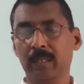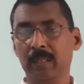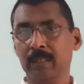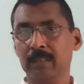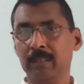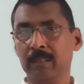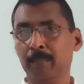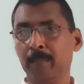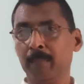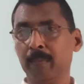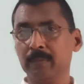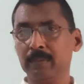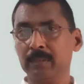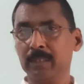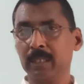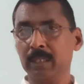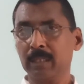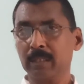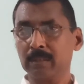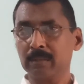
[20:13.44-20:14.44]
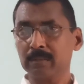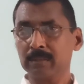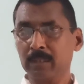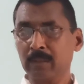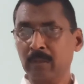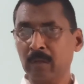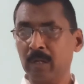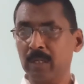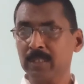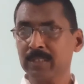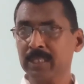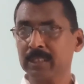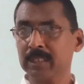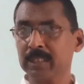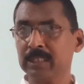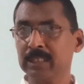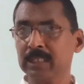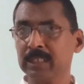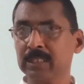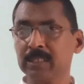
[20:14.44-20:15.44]
The
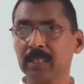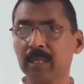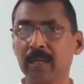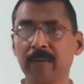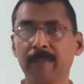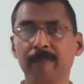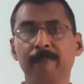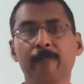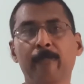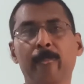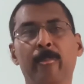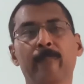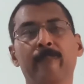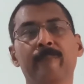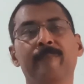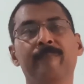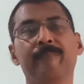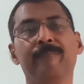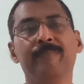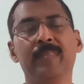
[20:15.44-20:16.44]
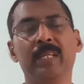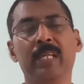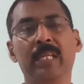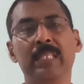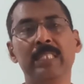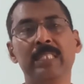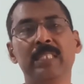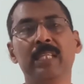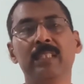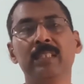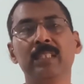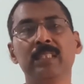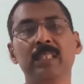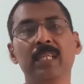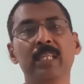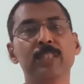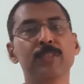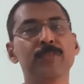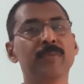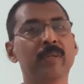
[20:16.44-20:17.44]
closer the genes are, the lesser the
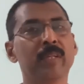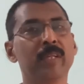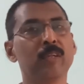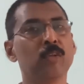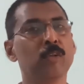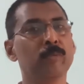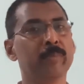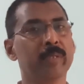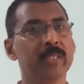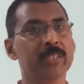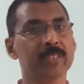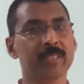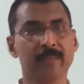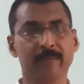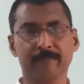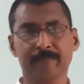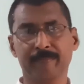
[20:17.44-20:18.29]
chance for recombination.